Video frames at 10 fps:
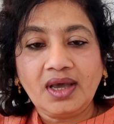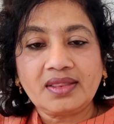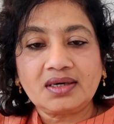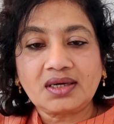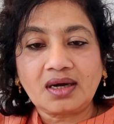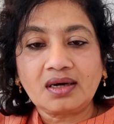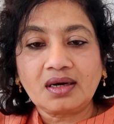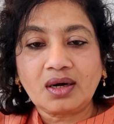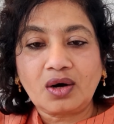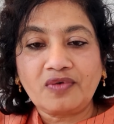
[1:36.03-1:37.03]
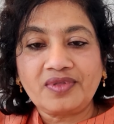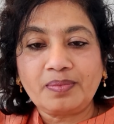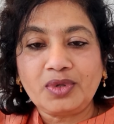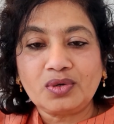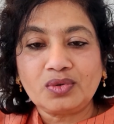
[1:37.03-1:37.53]
and the tongue of
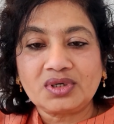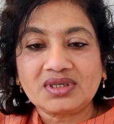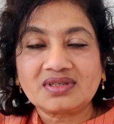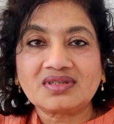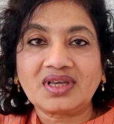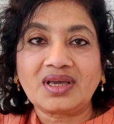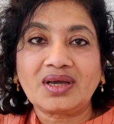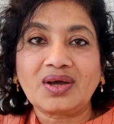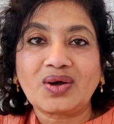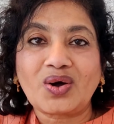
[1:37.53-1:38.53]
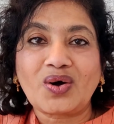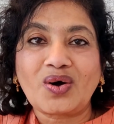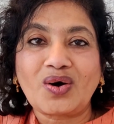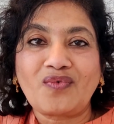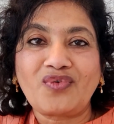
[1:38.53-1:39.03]
the mute sing
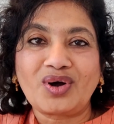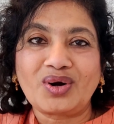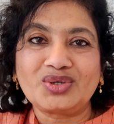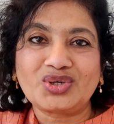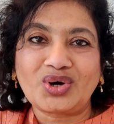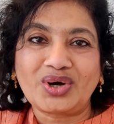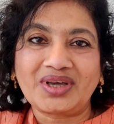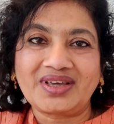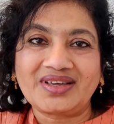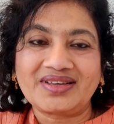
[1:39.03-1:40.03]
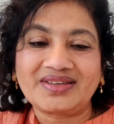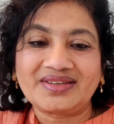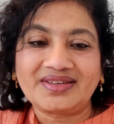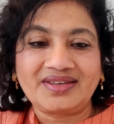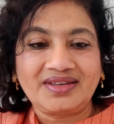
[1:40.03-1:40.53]
for joy.
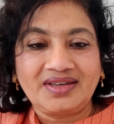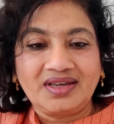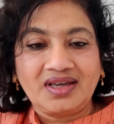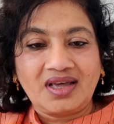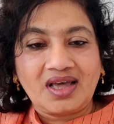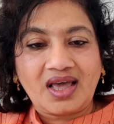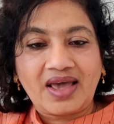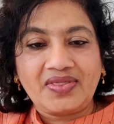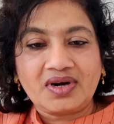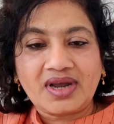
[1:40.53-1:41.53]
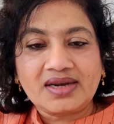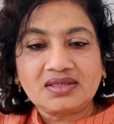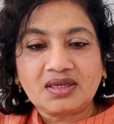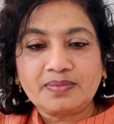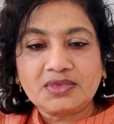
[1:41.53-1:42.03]
And the
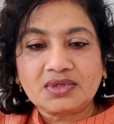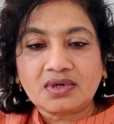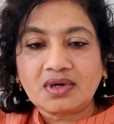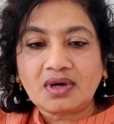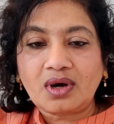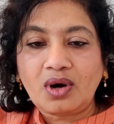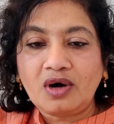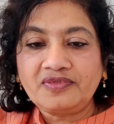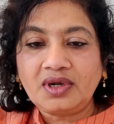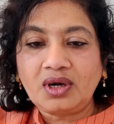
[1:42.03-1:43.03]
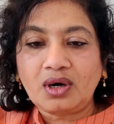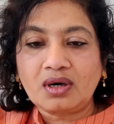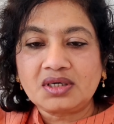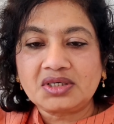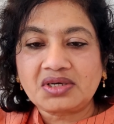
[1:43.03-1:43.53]
ransomed of the
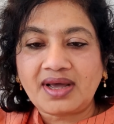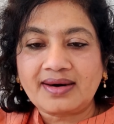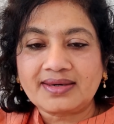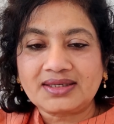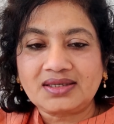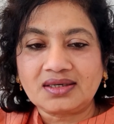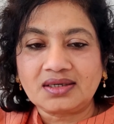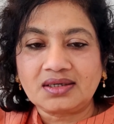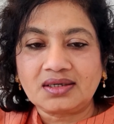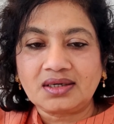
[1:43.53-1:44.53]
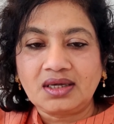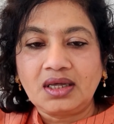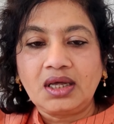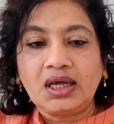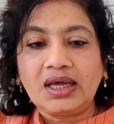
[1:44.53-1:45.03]
Lord shall return
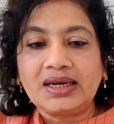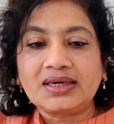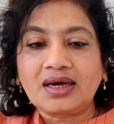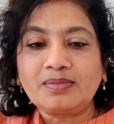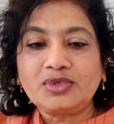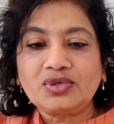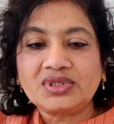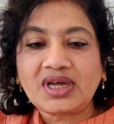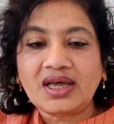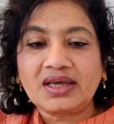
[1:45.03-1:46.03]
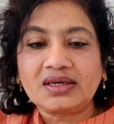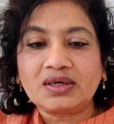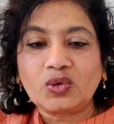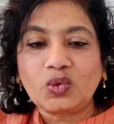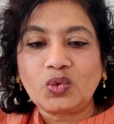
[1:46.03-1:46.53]
and come to
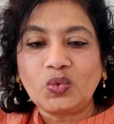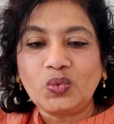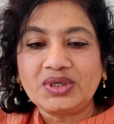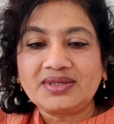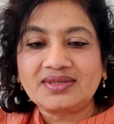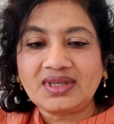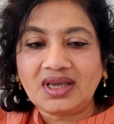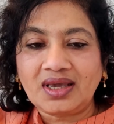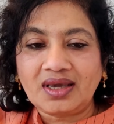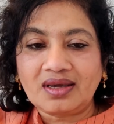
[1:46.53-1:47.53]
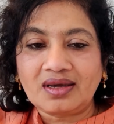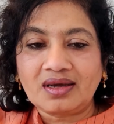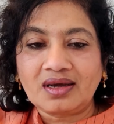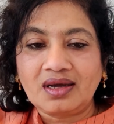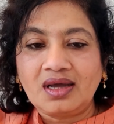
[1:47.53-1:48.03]
Zion with singing.
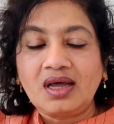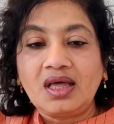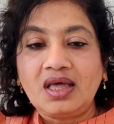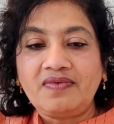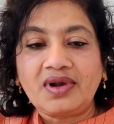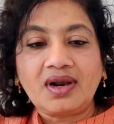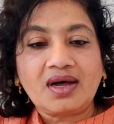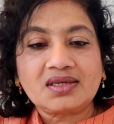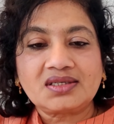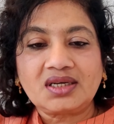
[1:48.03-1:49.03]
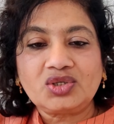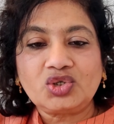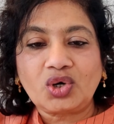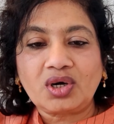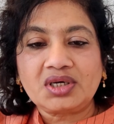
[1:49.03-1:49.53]
Everlasting
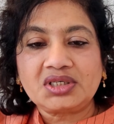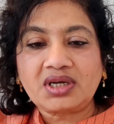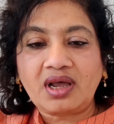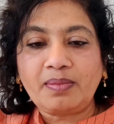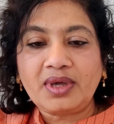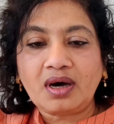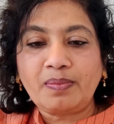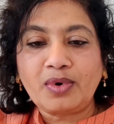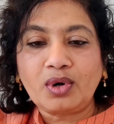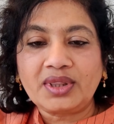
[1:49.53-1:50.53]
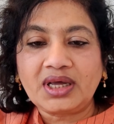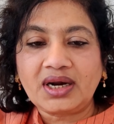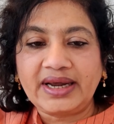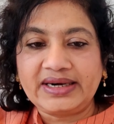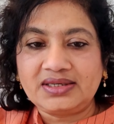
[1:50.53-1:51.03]
joy shall be upon
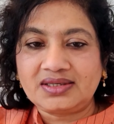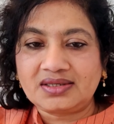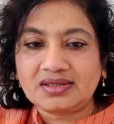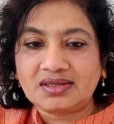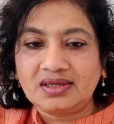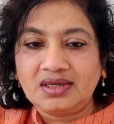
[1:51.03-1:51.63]
their heads.